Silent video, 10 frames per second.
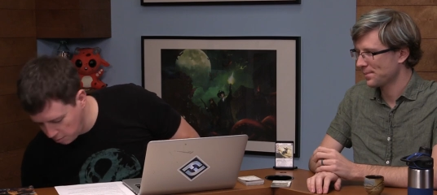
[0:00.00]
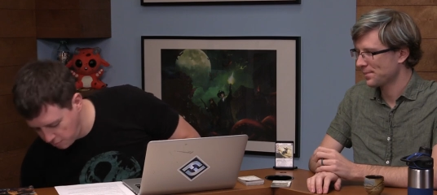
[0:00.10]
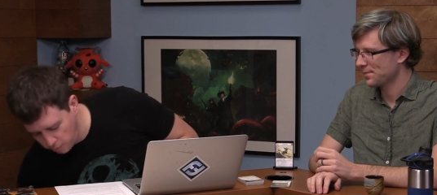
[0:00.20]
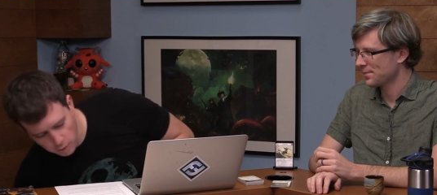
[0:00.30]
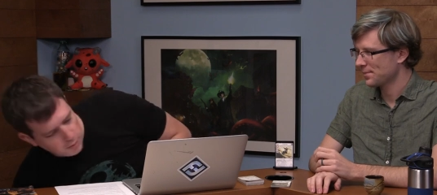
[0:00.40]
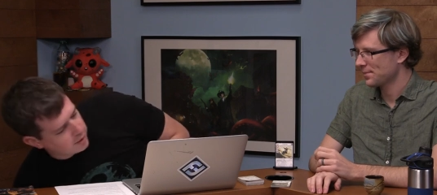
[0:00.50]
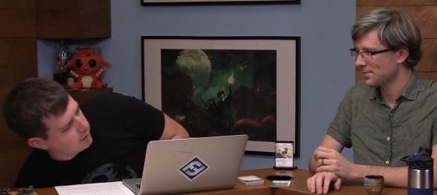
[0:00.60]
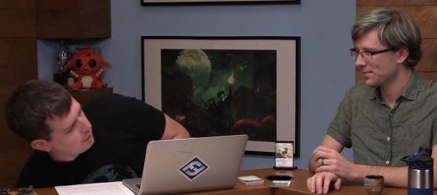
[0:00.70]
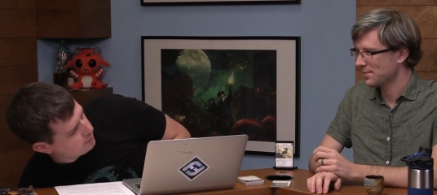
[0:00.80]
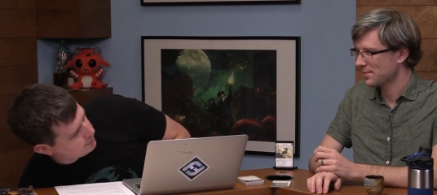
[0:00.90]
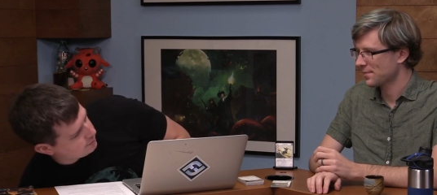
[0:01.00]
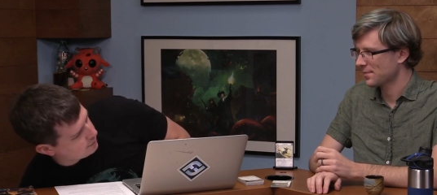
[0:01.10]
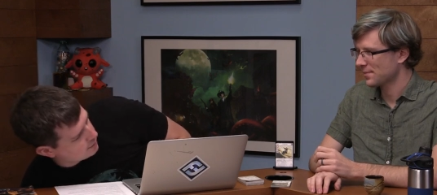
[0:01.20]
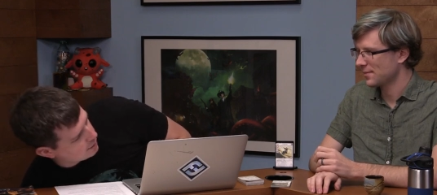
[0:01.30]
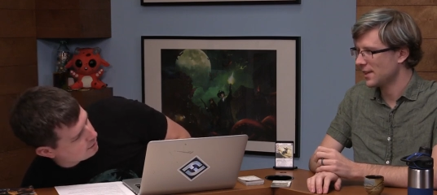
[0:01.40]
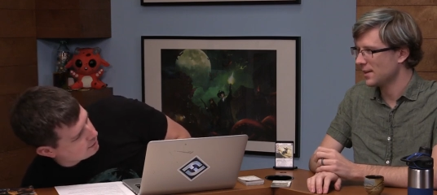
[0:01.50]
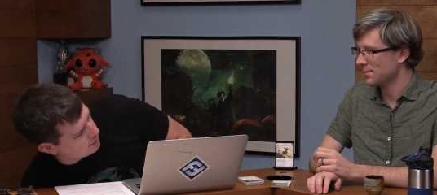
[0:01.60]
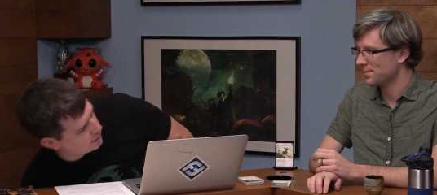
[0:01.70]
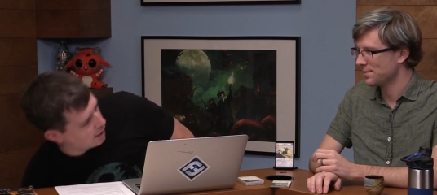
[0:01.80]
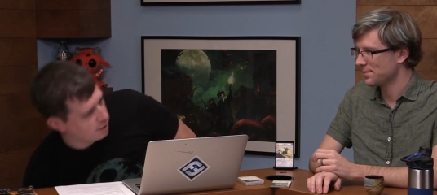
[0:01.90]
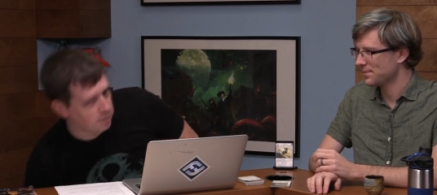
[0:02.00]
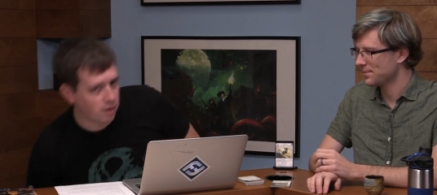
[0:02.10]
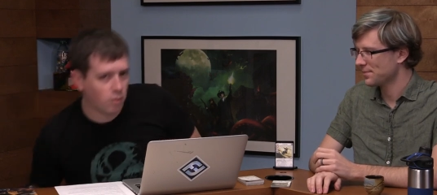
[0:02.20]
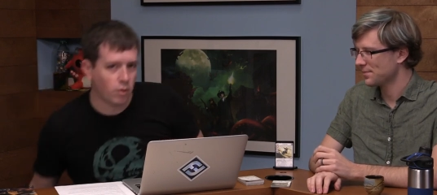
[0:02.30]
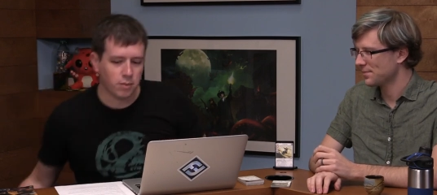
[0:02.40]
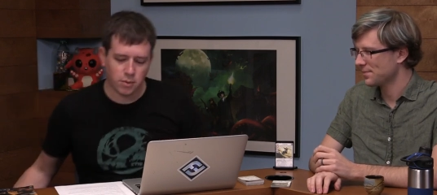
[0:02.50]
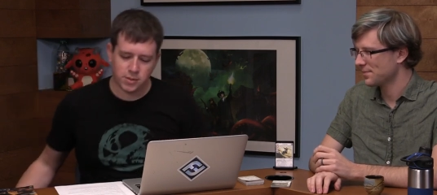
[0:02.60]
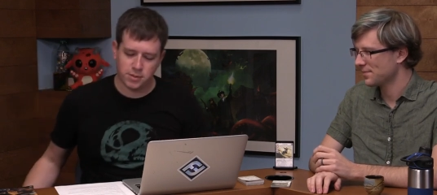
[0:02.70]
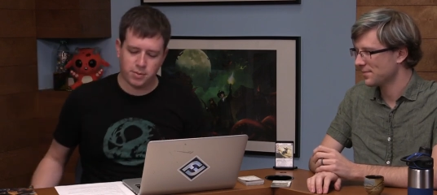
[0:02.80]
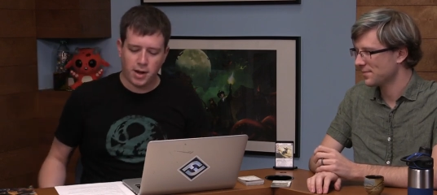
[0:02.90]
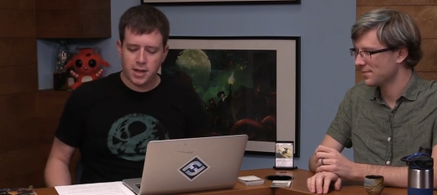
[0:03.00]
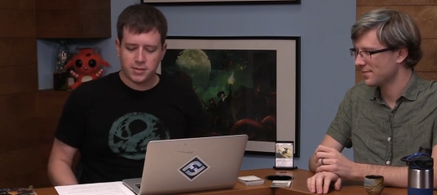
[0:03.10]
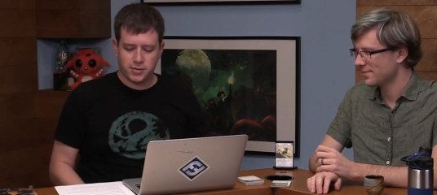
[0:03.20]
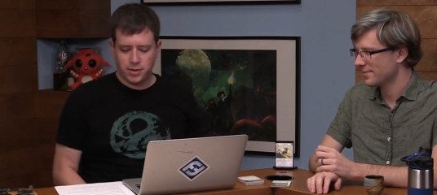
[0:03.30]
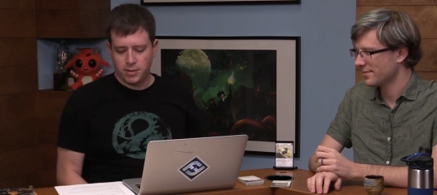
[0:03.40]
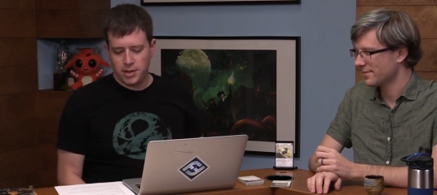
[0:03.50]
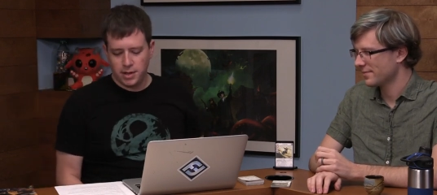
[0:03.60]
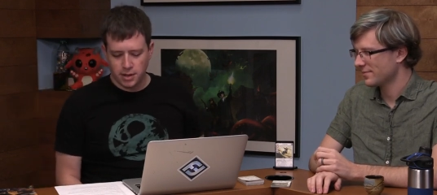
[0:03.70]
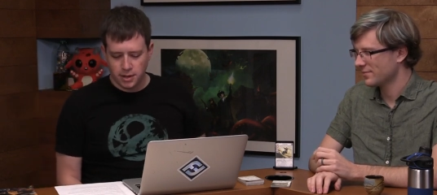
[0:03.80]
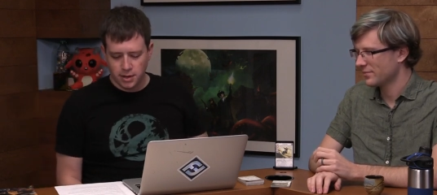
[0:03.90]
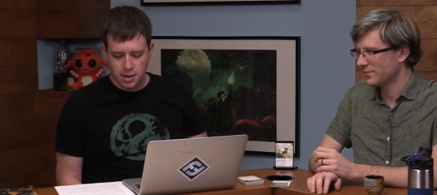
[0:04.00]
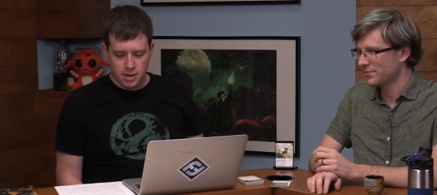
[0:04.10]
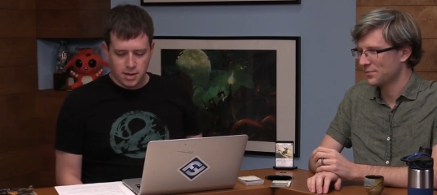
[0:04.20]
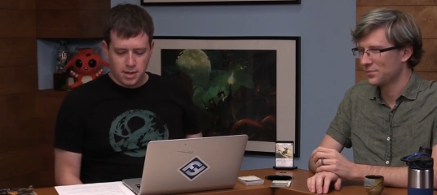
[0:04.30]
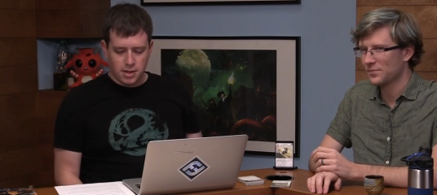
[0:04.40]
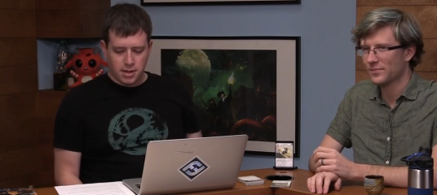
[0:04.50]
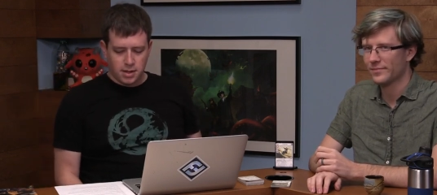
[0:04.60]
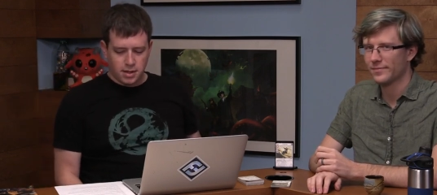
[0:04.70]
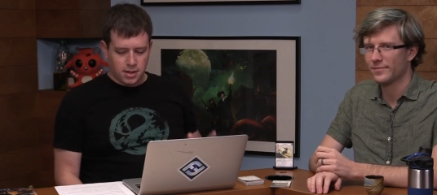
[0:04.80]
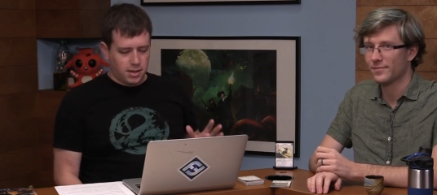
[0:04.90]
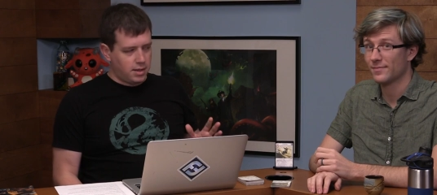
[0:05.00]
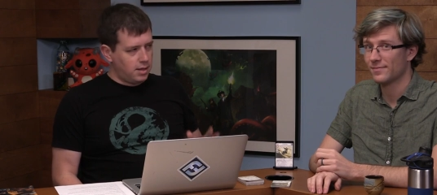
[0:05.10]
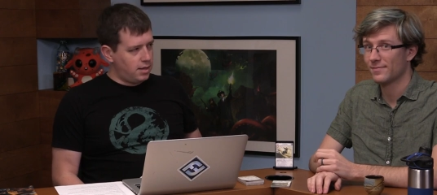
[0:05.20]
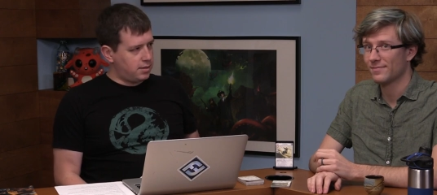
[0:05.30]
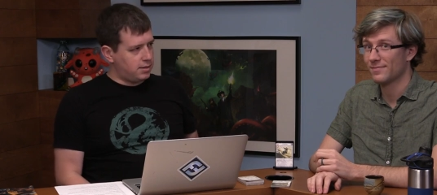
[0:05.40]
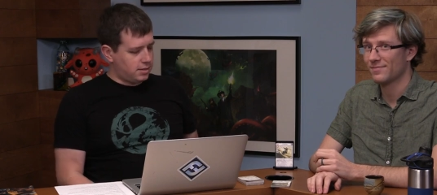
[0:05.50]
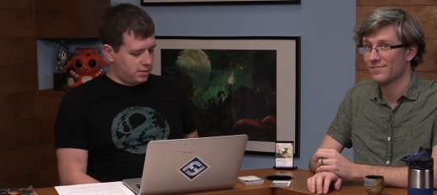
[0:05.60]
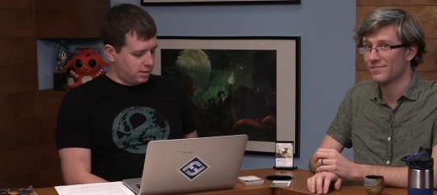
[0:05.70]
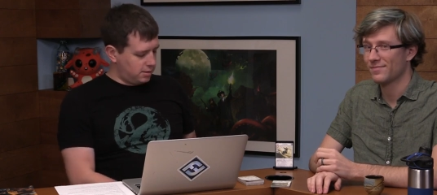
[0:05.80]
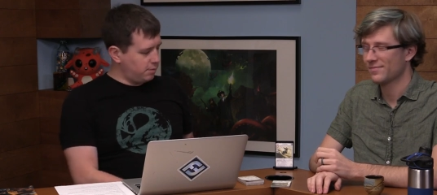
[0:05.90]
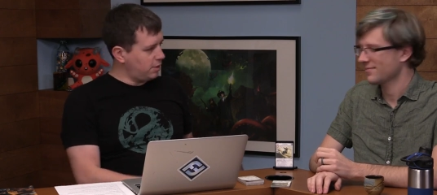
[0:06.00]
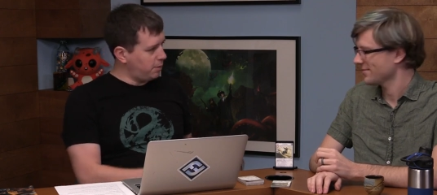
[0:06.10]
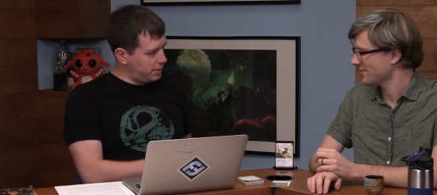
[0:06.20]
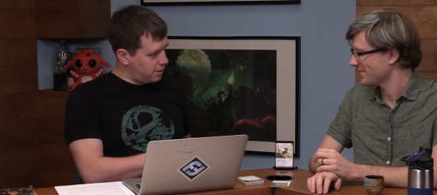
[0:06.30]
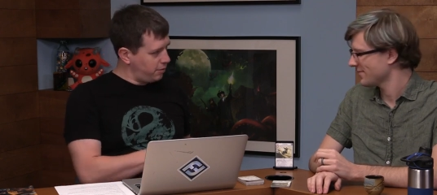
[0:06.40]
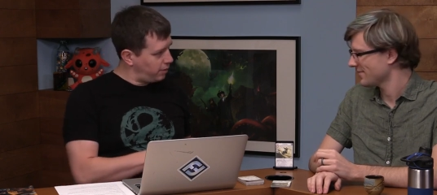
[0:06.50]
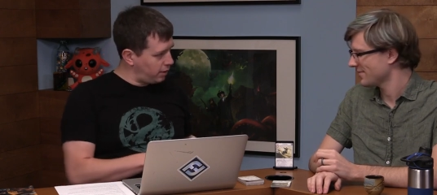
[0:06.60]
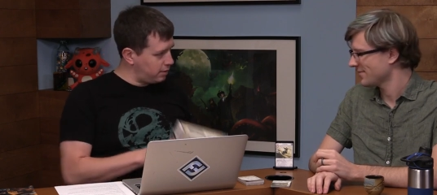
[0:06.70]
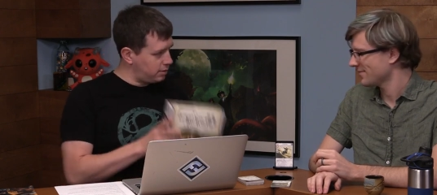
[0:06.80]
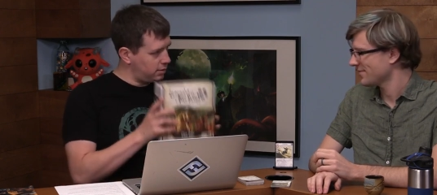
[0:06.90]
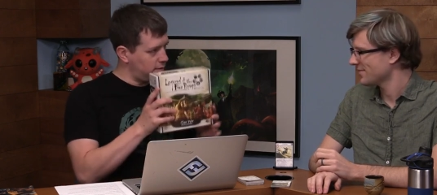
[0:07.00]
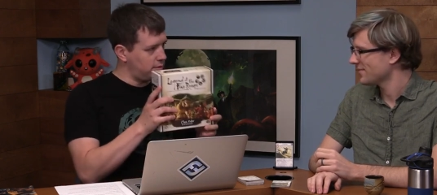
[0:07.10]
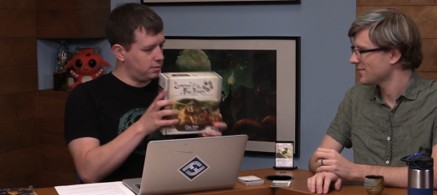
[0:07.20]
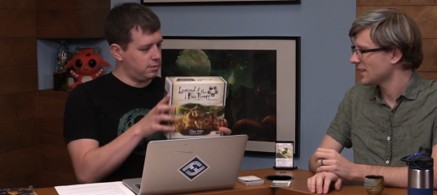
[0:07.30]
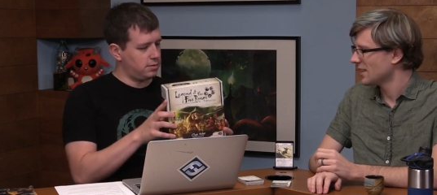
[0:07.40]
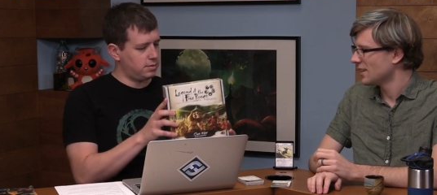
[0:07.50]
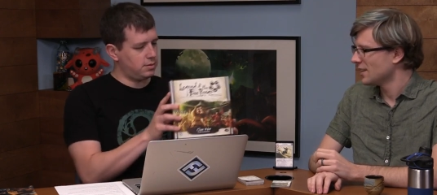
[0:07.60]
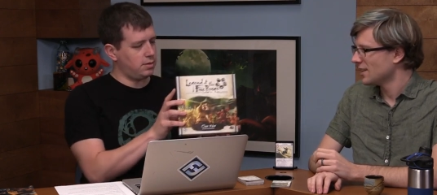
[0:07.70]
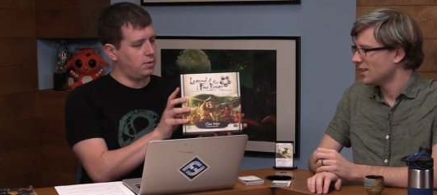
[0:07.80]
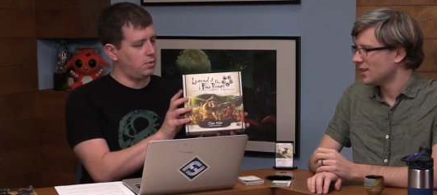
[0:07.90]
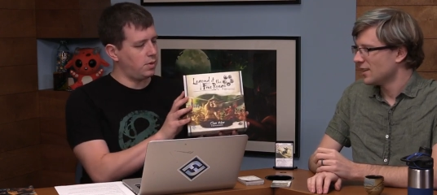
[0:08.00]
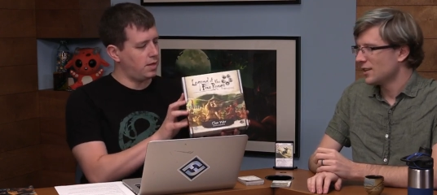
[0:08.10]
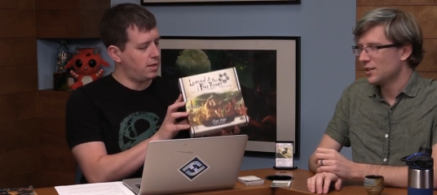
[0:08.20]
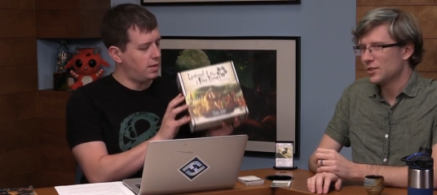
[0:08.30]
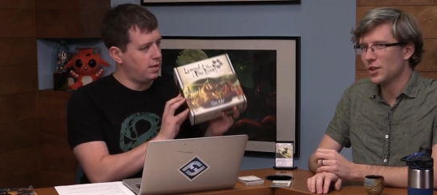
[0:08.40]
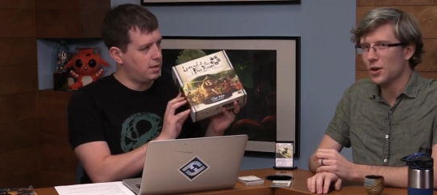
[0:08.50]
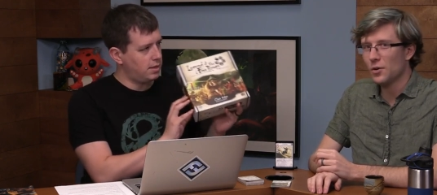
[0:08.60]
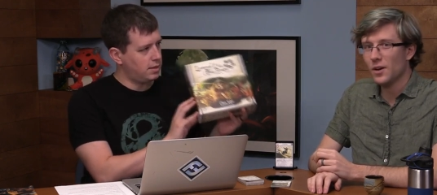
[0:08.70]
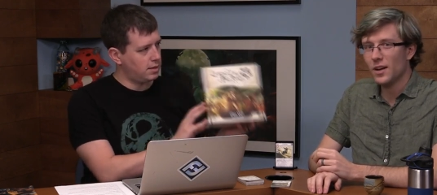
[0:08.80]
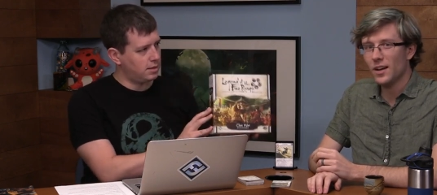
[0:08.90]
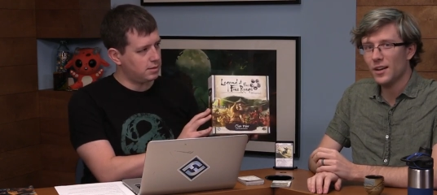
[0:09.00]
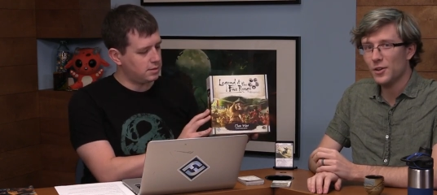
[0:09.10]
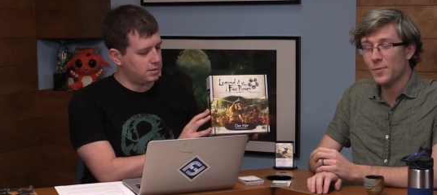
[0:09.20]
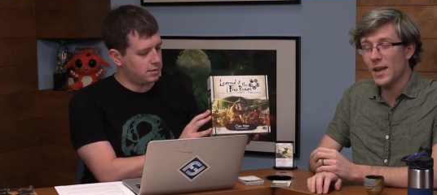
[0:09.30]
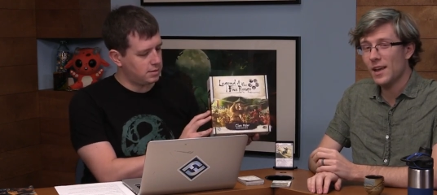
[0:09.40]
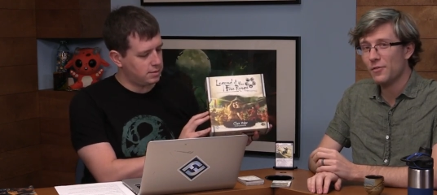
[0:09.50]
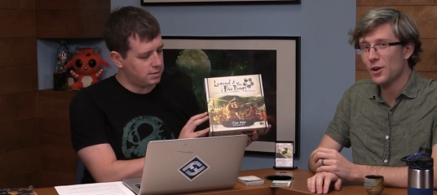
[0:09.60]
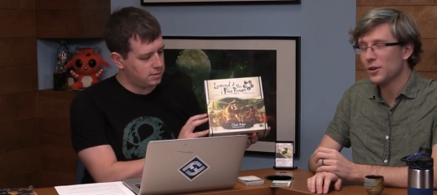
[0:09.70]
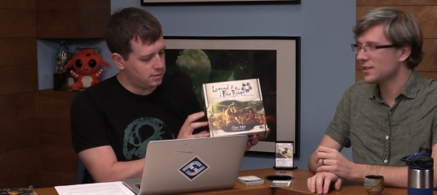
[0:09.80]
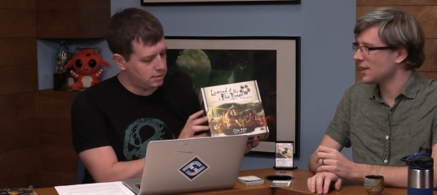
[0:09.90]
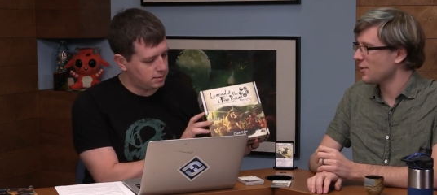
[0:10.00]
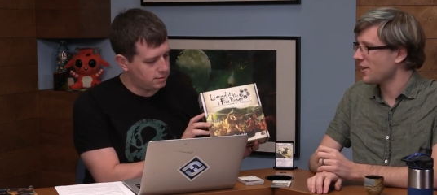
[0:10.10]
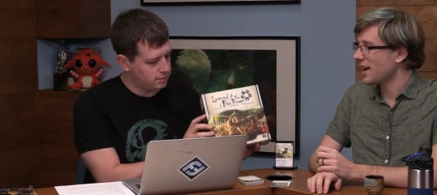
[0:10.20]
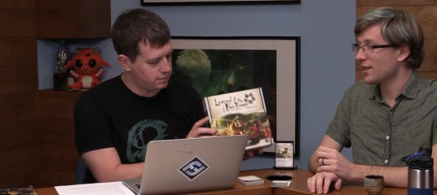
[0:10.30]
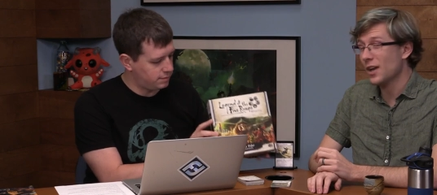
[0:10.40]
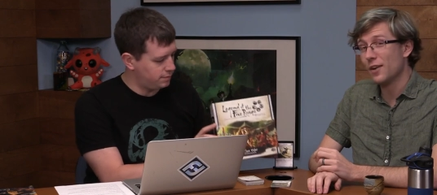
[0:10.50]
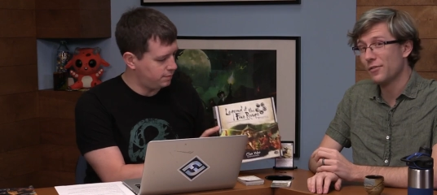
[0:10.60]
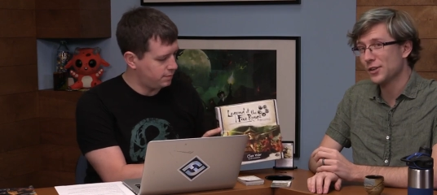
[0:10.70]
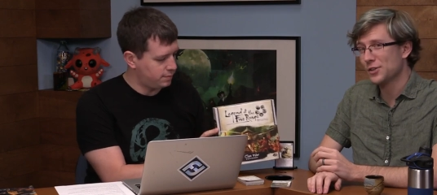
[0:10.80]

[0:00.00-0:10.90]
Speaker 1: Well, before we go, yeah, Tyler brought one more surprise for you here.
Speaker 2: It's something a little bit different. So. So uh, you may have noticed that we've had a lot of